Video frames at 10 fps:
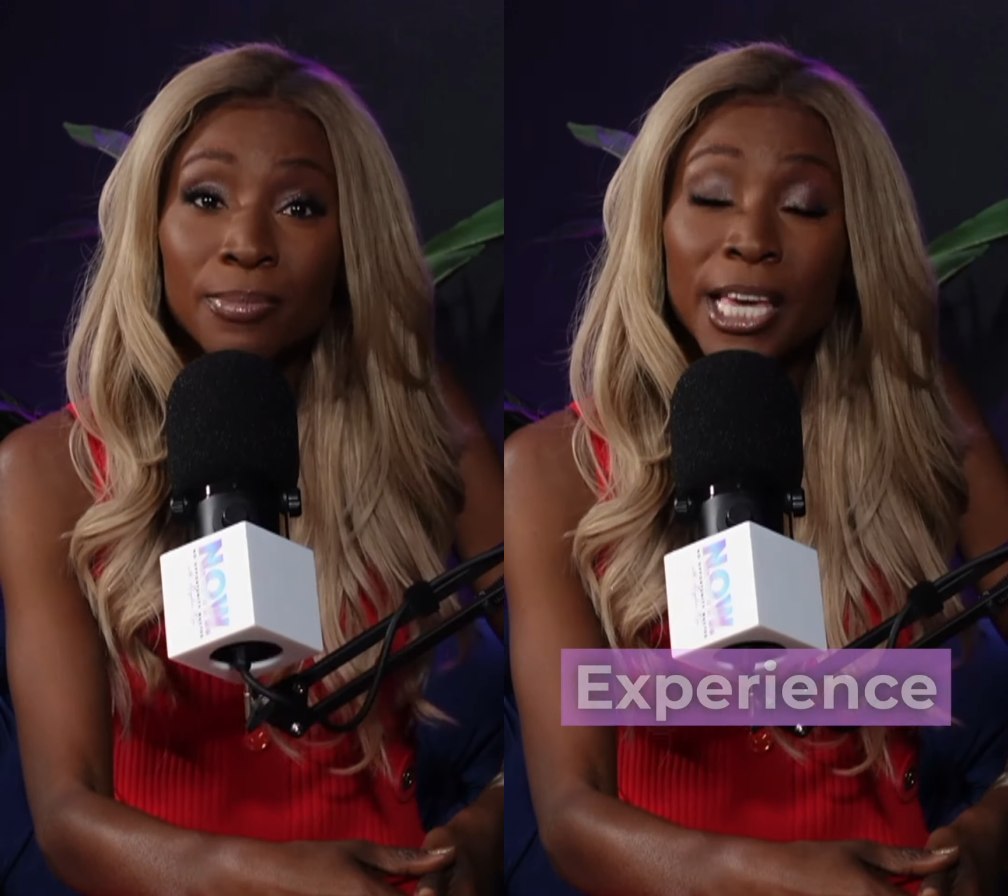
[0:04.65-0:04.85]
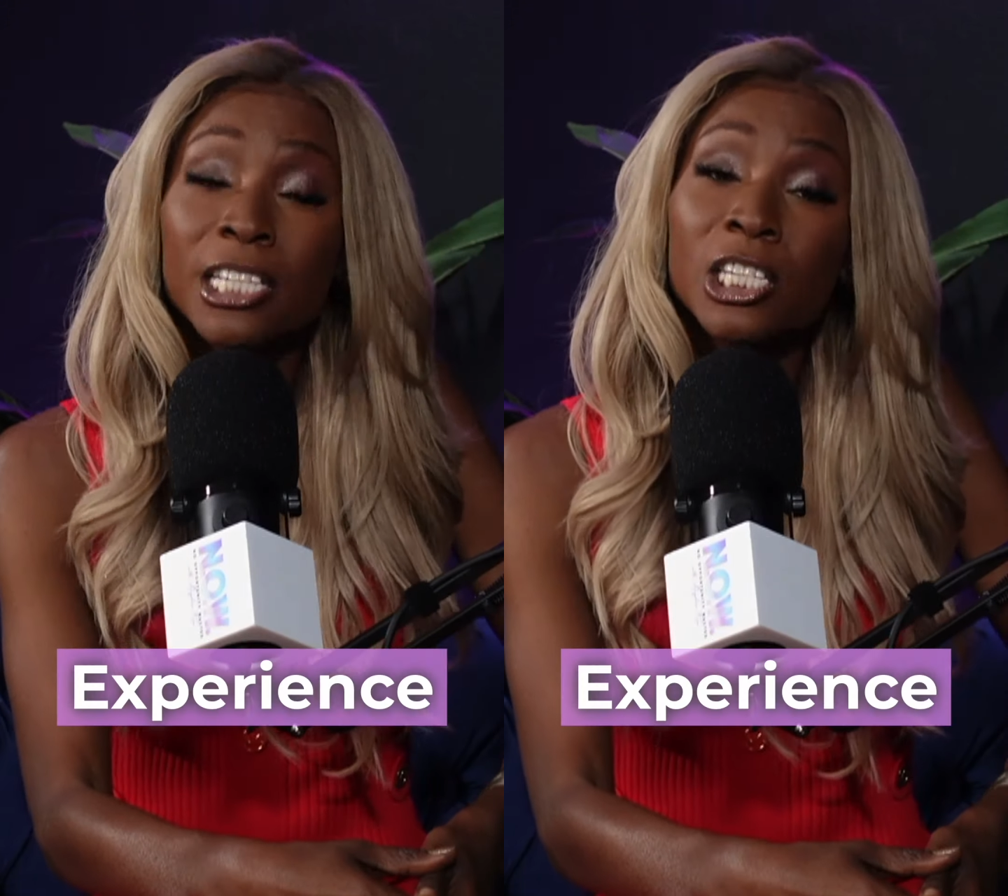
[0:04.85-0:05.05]

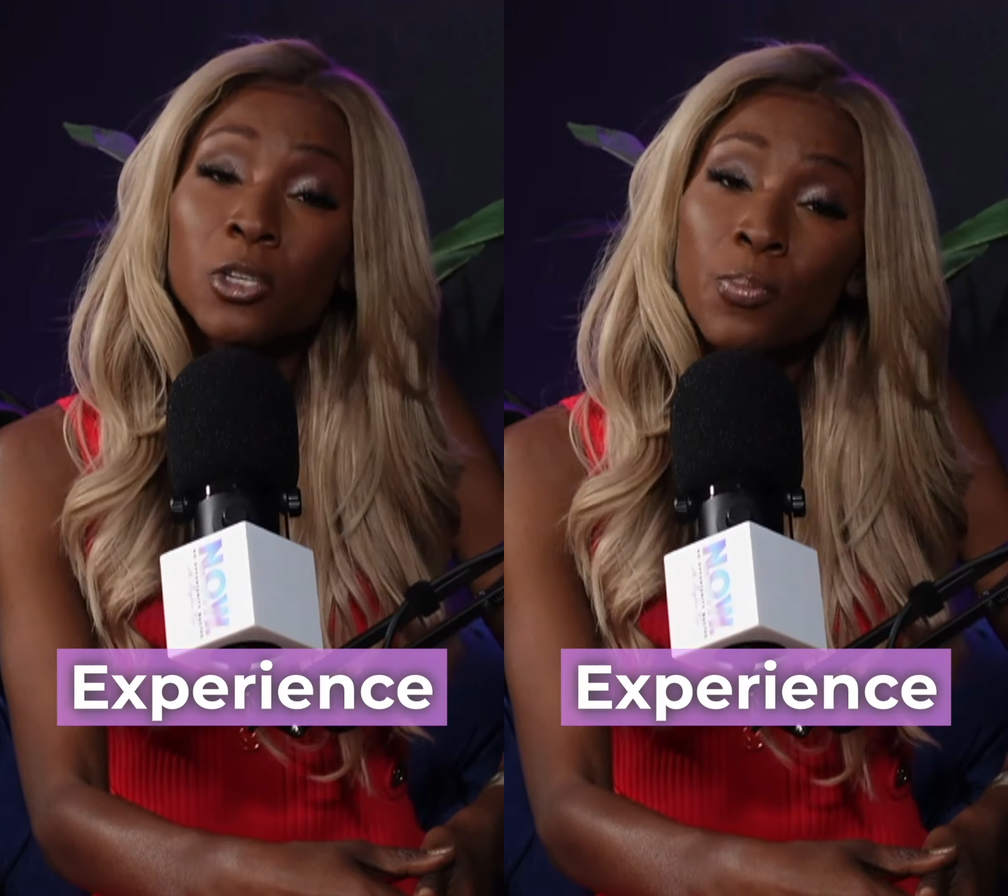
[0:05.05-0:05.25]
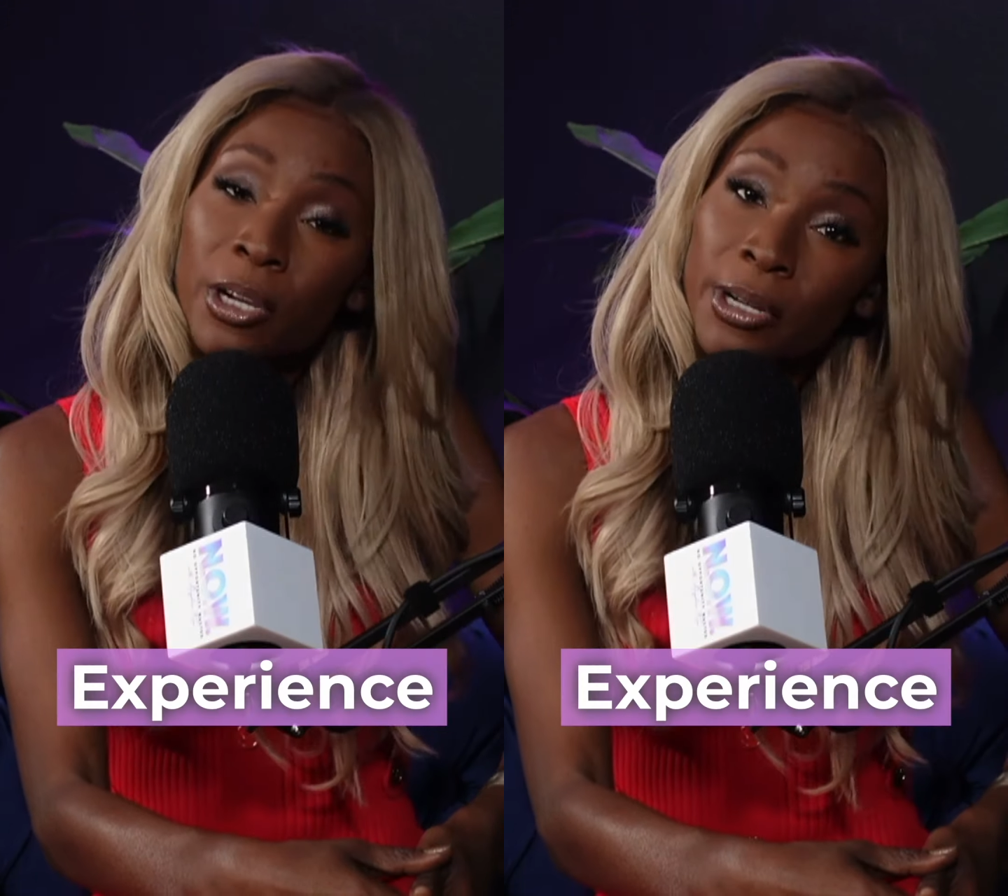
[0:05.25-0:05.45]

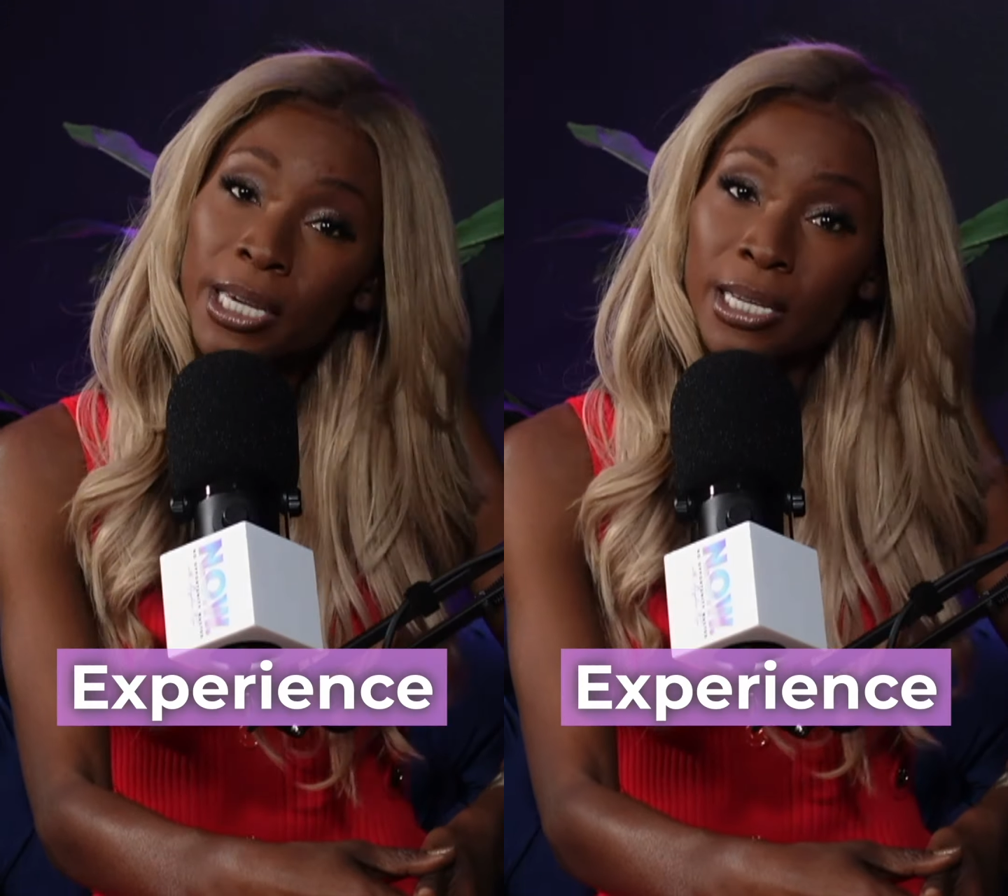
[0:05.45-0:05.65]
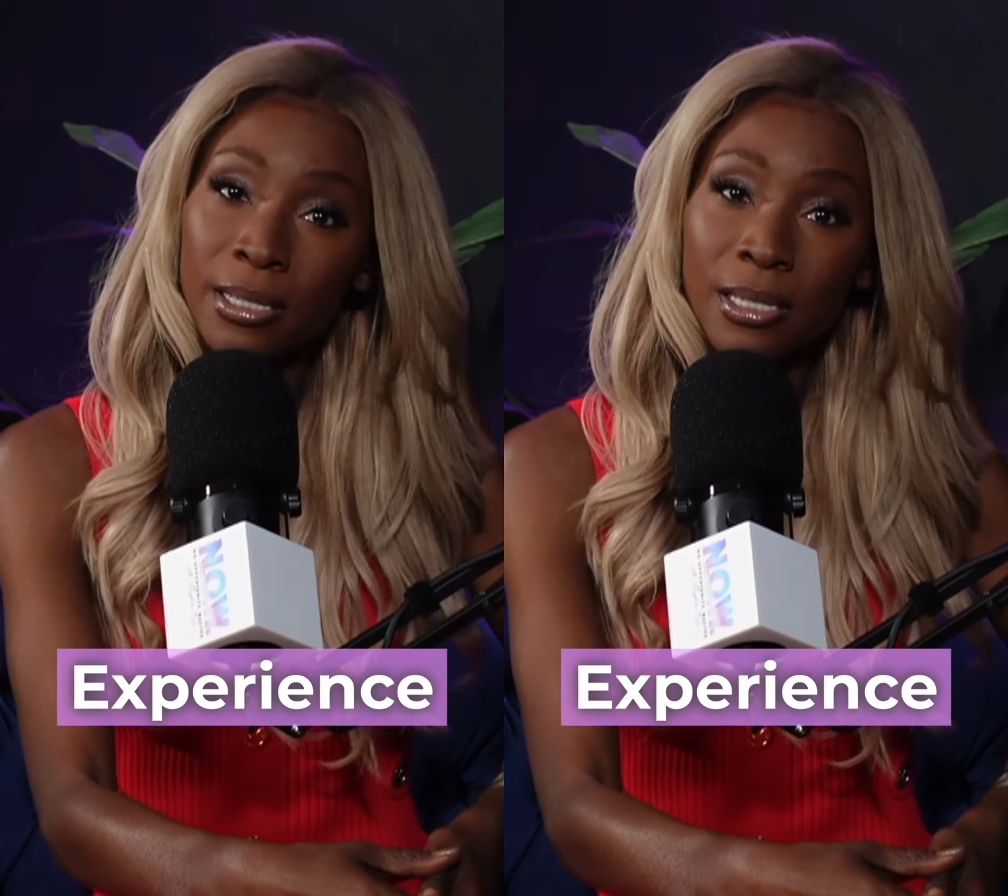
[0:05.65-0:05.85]

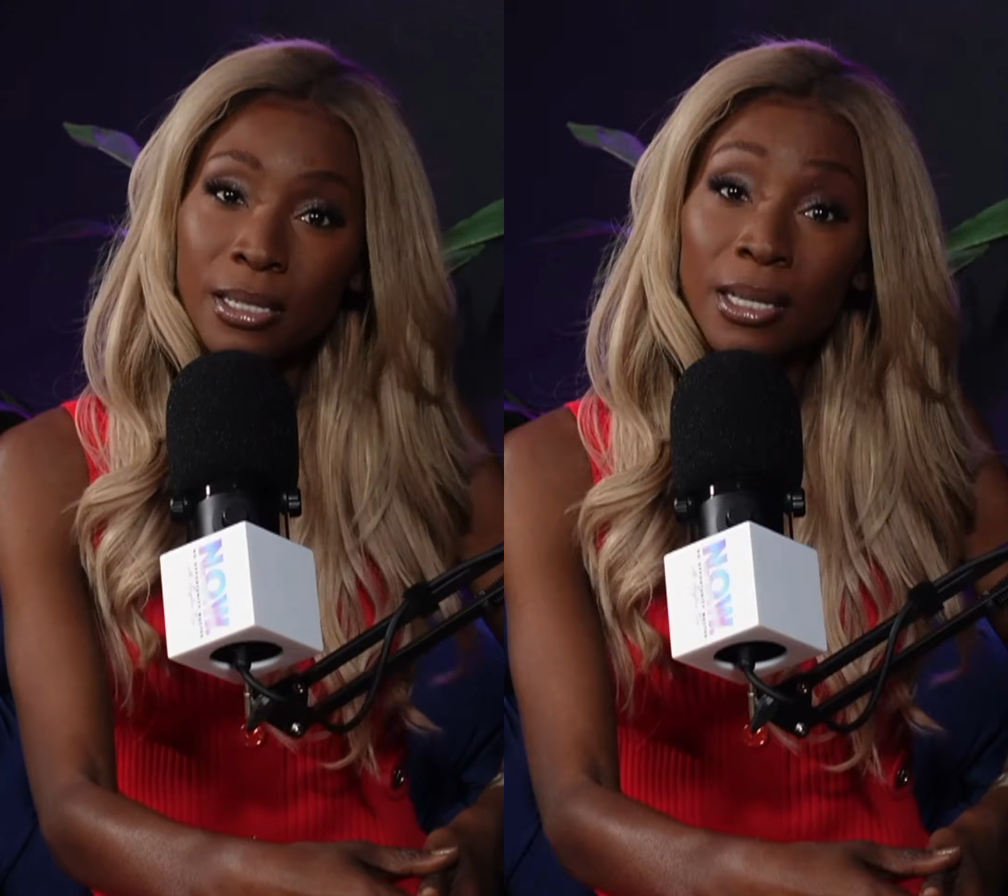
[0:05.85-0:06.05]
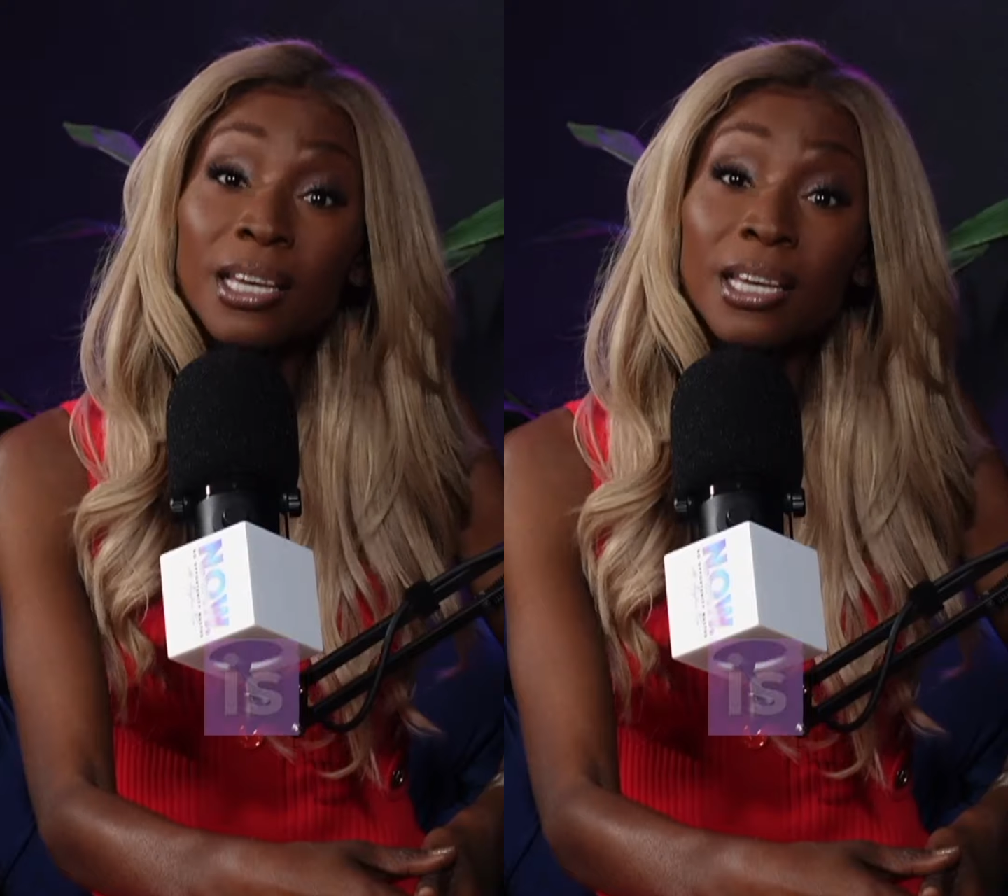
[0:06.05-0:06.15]
Experience